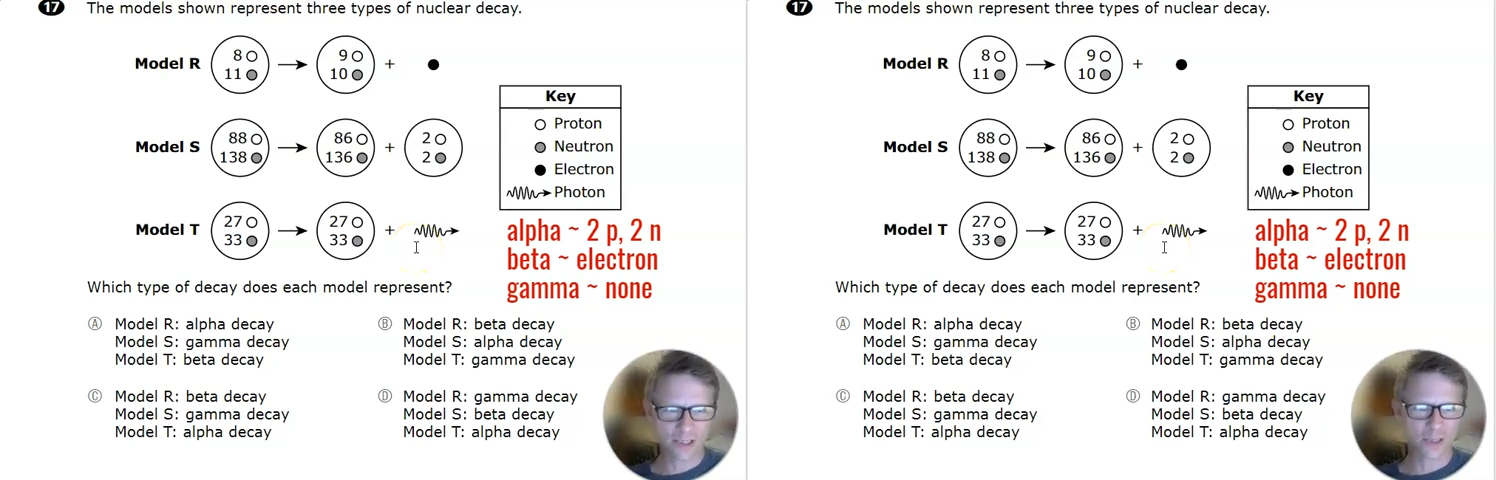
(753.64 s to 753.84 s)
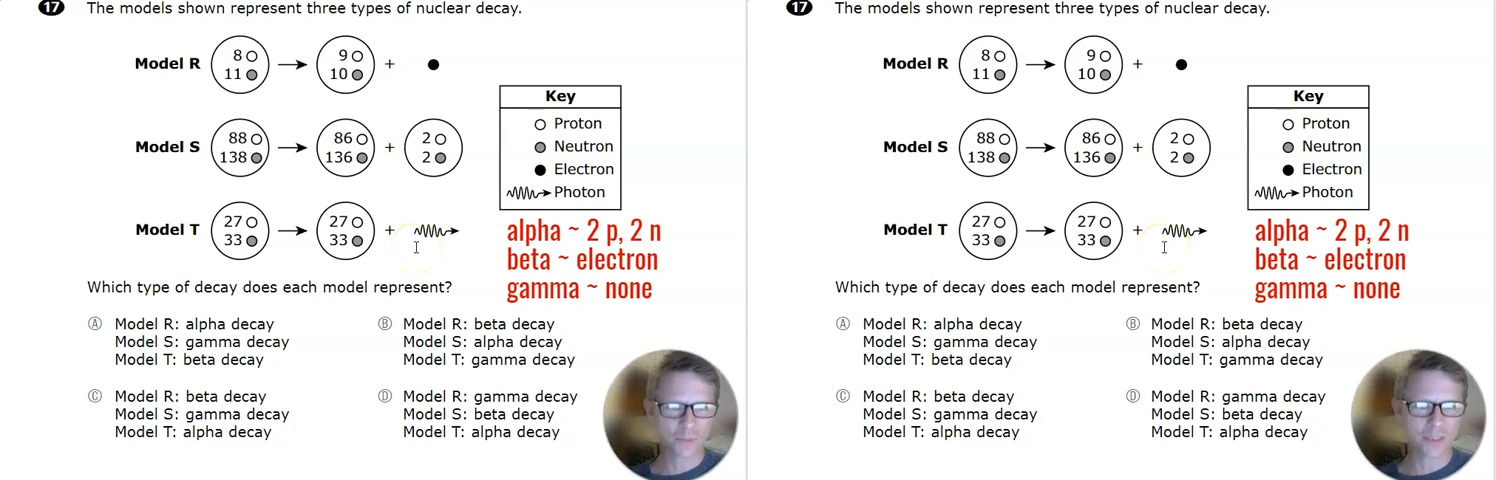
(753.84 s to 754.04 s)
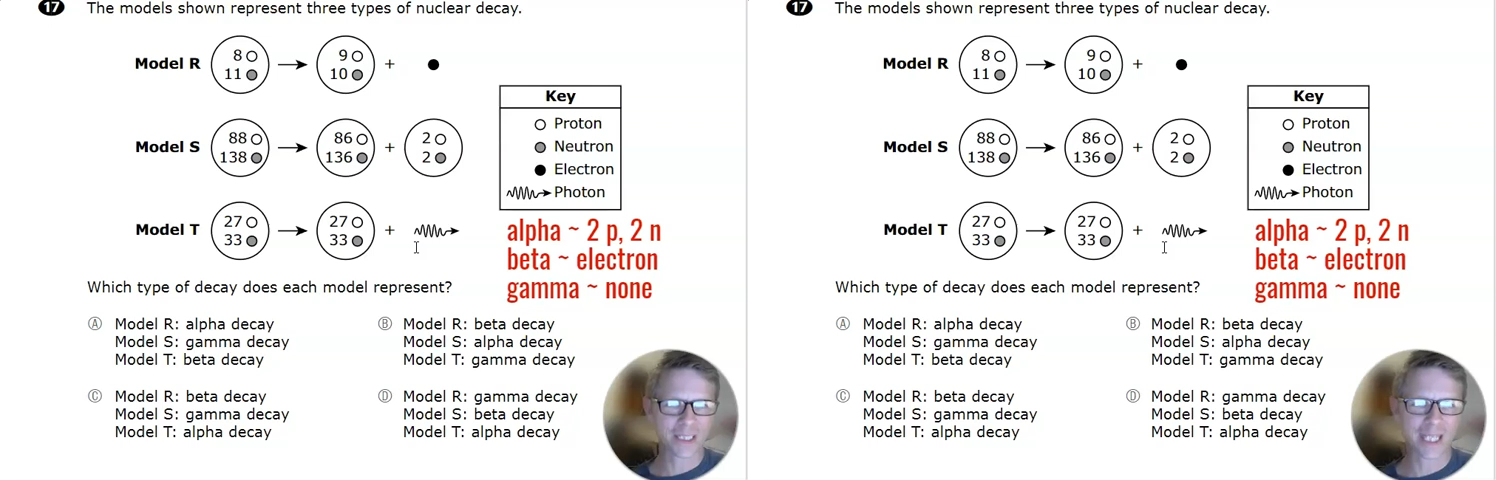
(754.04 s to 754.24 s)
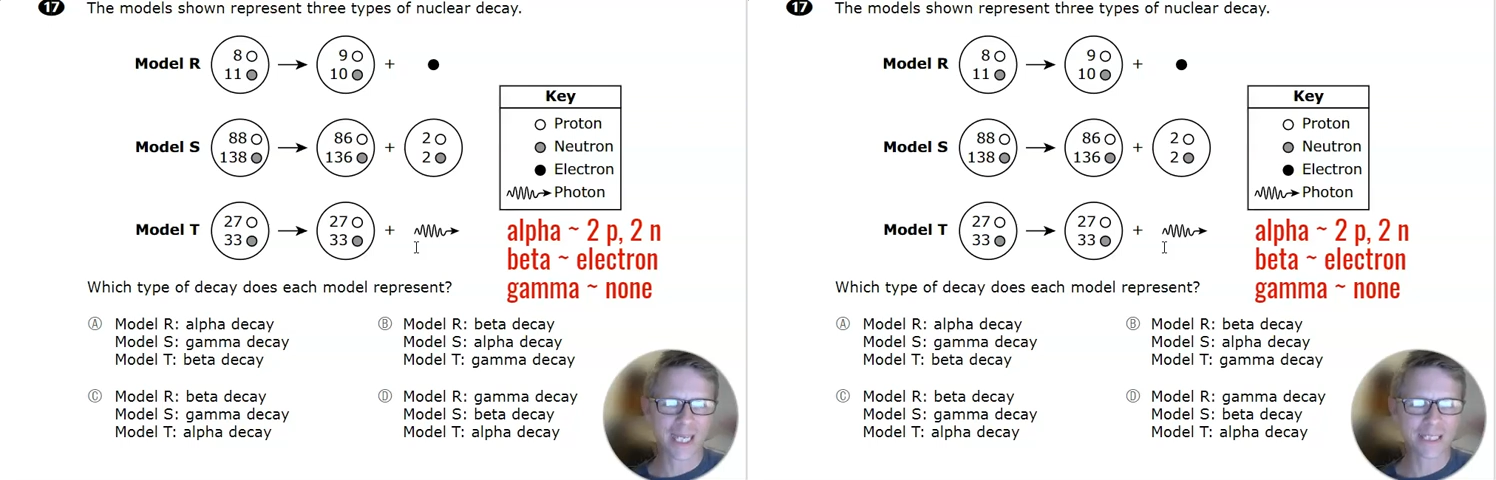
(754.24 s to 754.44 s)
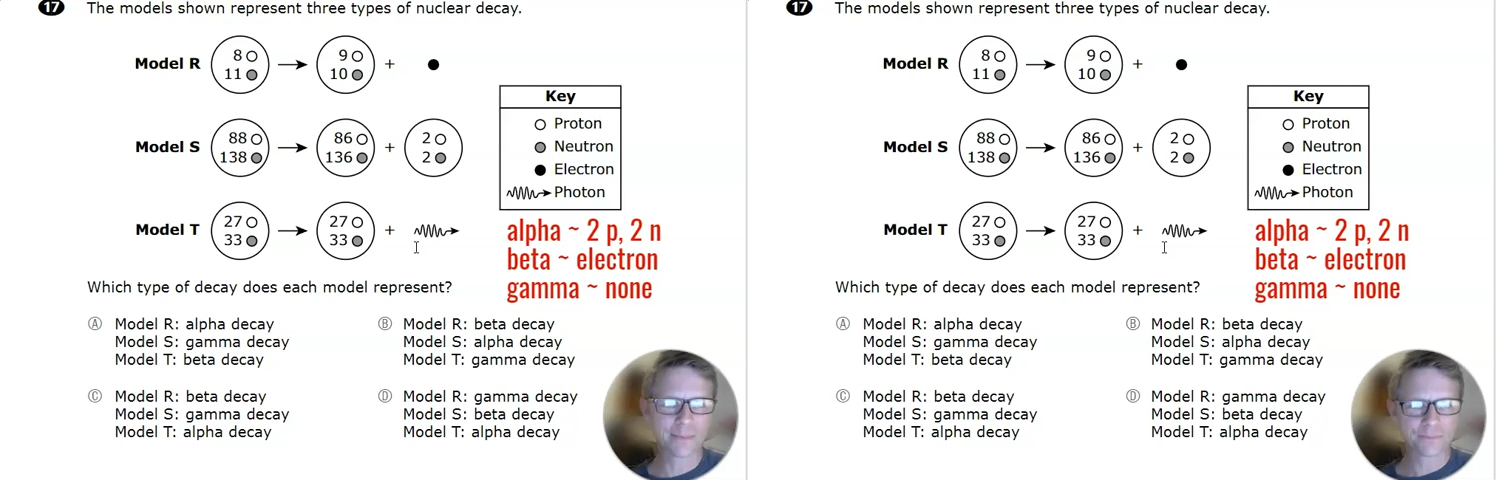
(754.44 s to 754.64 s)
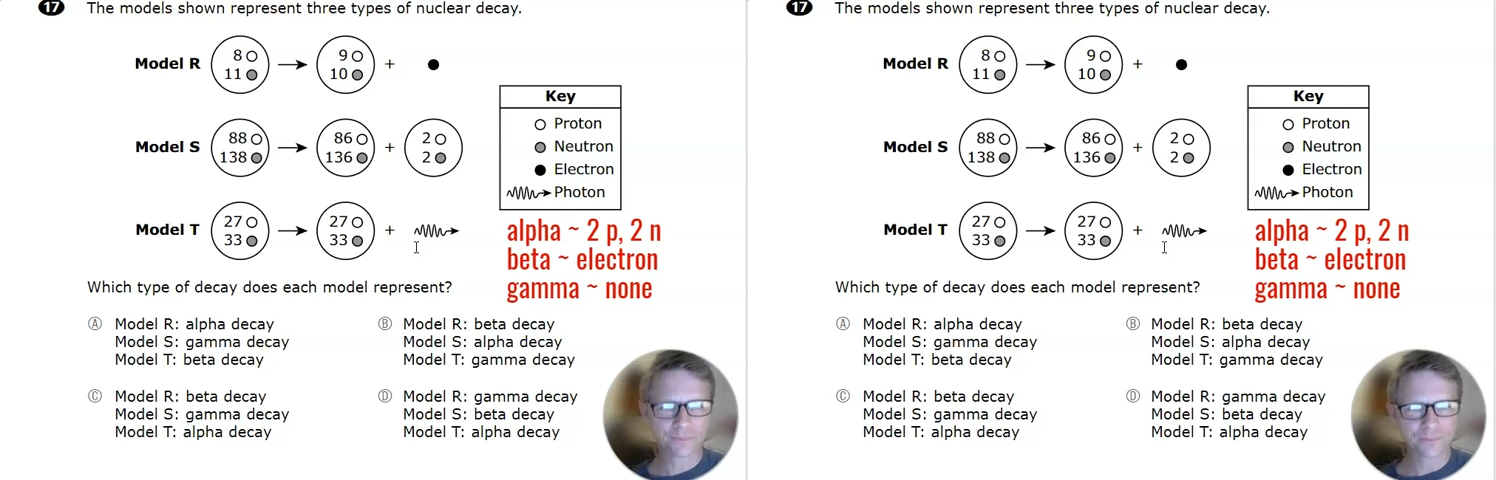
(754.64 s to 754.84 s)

a little bit of light,